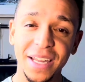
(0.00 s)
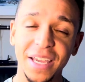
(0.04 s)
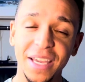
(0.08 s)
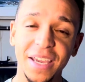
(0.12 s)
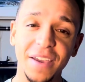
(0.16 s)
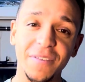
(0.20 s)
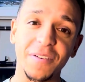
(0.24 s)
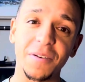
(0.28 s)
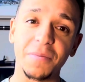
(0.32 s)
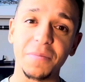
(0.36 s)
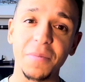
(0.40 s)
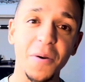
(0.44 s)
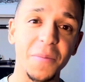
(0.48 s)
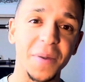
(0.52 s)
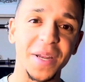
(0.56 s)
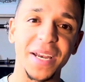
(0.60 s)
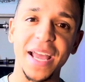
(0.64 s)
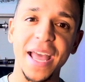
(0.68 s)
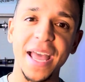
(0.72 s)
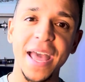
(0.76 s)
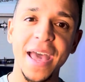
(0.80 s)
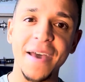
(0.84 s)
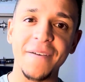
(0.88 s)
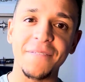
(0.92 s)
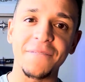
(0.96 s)
given
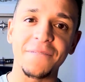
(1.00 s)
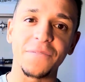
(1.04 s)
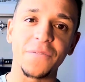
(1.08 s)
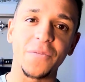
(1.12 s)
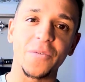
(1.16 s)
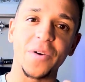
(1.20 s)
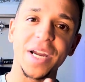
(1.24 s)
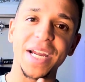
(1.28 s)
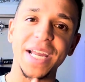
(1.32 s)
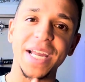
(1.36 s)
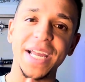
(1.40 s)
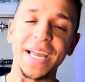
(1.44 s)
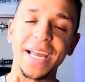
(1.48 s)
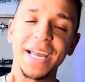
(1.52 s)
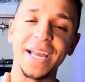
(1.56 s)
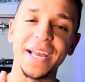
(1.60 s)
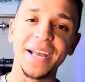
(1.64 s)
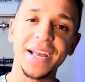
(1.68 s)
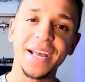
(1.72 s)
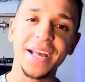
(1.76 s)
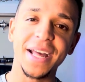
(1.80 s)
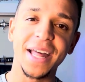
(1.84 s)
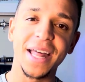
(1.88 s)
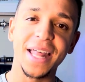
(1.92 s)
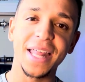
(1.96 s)
moment.
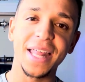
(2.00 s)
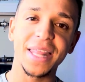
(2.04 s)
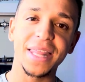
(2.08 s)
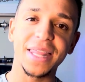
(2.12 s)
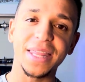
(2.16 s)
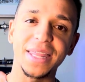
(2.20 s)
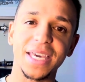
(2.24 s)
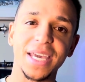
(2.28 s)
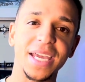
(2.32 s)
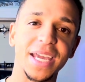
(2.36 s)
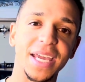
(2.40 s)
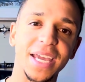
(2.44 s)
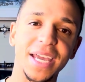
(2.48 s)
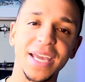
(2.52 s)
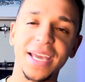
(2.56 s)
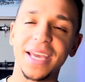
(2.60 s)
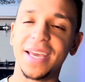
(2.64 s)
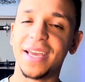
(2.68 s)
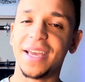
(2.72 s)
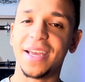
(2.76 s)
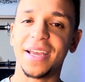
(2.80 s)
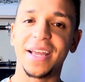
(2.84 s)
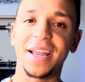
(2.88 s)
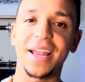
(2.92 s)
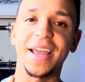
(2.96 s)
Everything
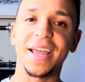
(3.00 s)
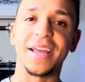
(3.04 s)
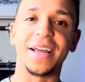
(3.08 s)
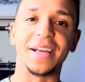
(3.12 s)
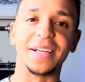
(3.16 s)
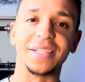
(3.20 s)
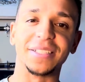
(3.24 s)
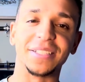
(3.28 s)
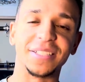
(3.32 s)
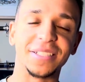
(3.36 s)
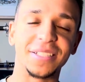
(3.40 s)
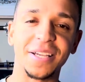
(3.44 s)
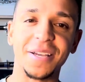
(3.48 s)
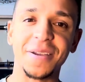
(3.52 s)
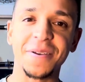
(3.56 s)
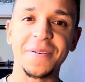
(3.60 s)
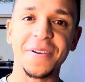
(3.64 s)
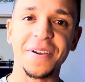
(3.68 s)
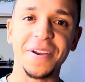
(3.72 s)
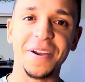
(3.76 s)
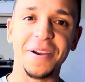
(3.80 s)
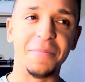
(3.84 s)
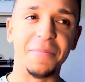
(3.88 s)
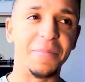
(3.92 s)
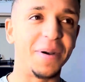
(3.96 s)
is.
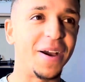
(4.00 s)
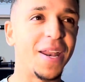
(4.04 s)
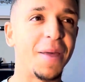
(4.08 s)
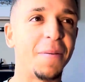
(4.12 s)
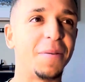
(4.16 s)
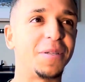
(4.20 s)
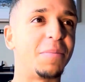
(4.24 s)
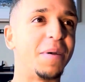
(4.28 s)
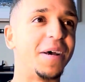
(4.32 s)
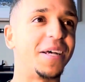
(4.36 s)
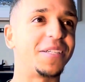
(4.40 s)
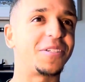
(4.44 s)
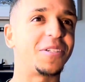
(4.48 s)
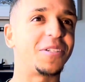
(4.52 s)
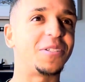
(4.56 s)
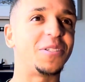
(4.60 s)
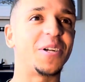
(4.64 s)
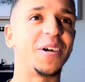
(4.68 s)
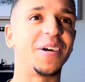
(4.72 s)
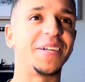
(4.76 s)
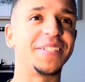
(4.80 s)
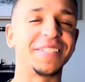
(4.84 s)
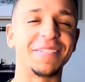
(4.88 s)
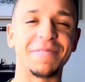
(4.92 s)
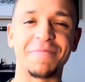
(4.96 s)
My name is Master
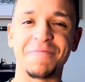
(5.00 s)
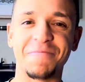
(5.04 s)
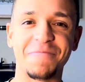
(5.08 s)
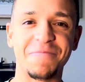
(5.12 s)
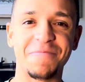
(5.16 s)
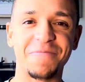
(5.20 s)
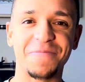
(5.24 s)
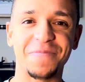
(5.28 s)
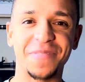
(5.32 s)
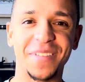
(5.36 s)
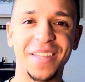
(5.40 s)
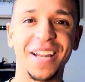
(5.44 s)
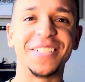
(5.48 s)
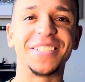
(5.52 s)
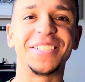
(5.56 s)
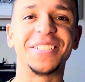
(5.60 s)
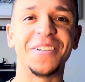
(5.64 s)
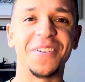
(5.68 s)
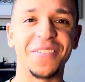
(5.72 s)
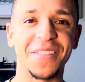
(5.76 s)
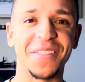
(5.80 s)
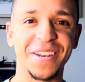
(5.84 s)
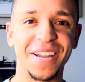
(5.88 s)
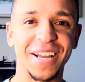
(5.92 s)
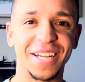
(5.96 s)
Johnson. I'll see
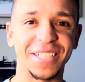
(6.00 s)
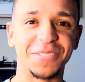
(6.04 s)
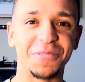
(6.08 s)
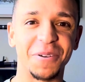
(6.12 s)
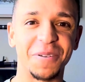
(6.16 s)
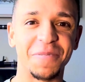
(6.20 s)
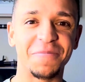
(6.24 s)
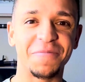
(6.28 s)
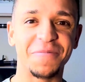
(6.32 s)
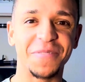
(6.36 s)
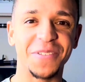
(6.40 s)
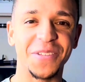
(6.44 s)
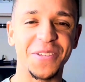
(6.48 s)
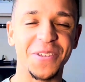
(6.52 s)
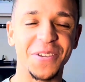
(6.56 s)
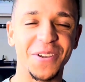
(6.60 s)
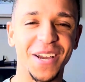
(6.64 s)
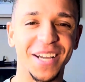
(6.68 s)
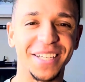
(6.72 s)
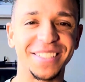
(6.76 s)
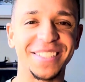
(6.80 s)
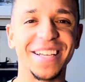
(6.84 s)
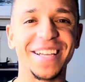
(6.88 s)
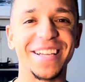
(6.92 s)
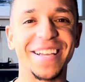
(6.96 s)
you on the next one. You
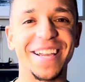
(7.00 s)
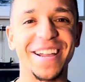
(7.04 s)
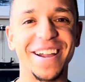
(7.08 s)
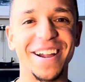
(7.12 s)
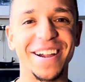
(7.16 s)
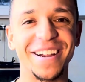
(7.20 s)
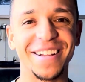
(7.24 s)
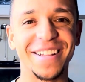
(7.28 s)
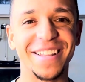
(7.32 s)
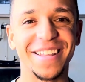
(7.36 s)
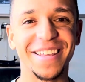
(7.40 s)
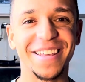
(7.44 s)
guys take care.